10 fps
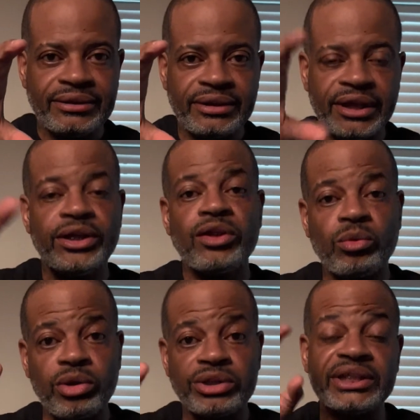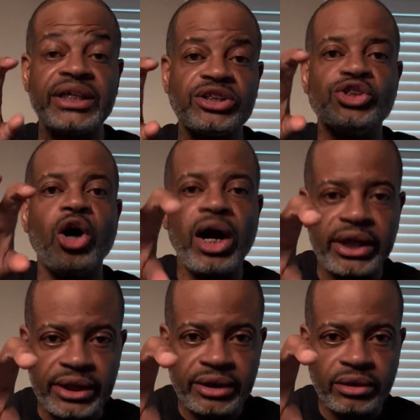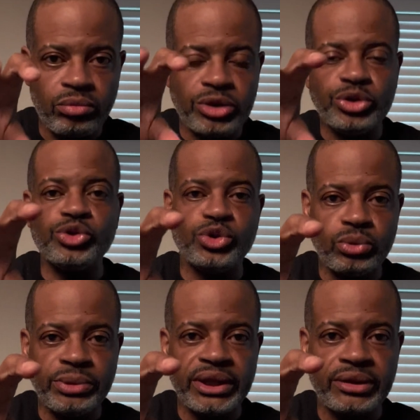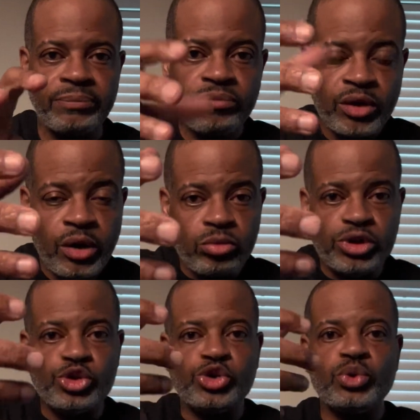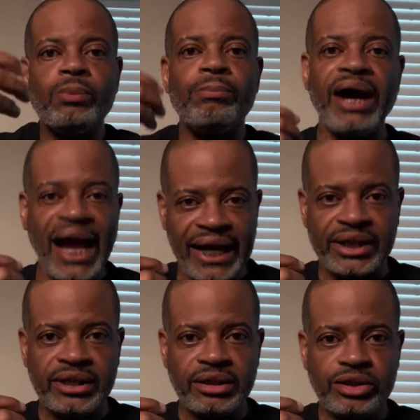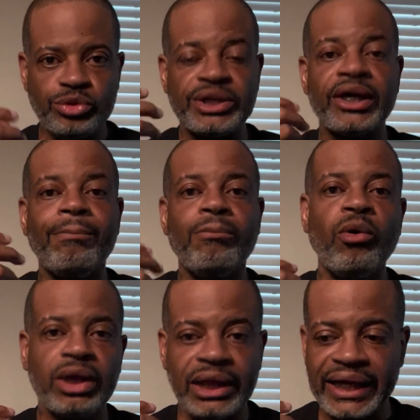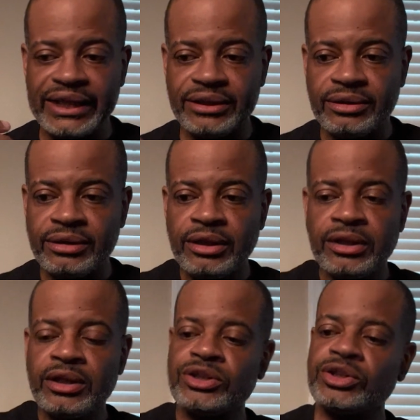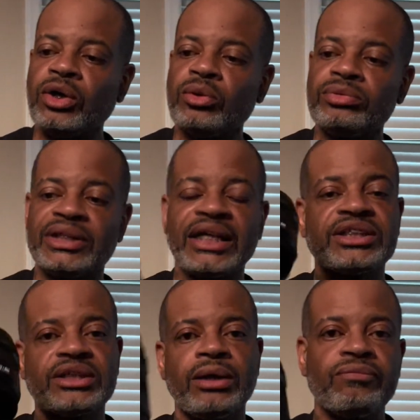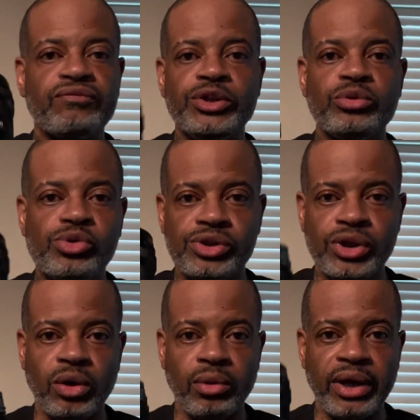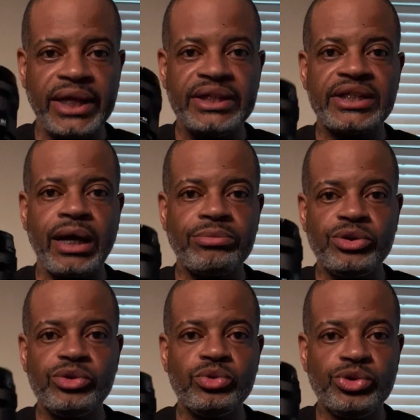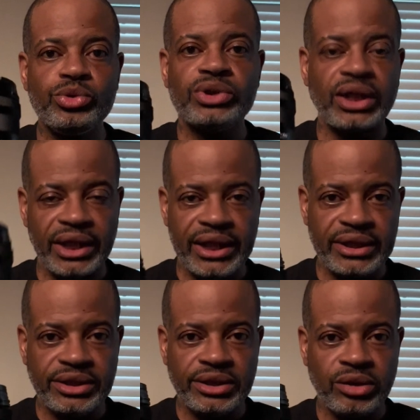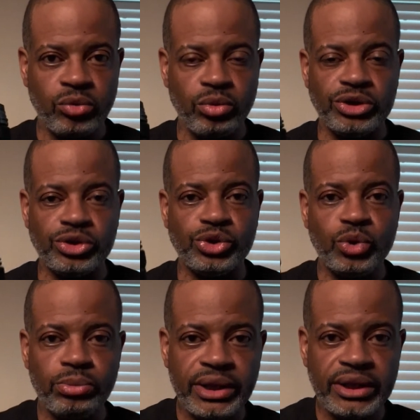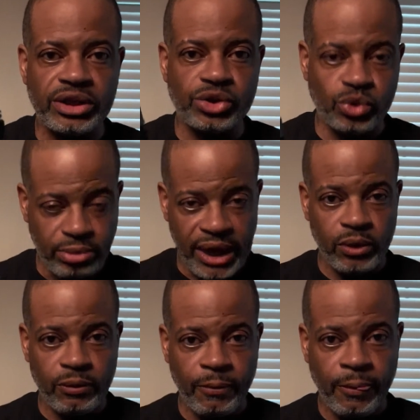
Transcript: In other words, it gets darker when you zoom in. When you zoom back, you get more light. So that's something for you to know. Anytime you use a lens where you zoom in and zoom out,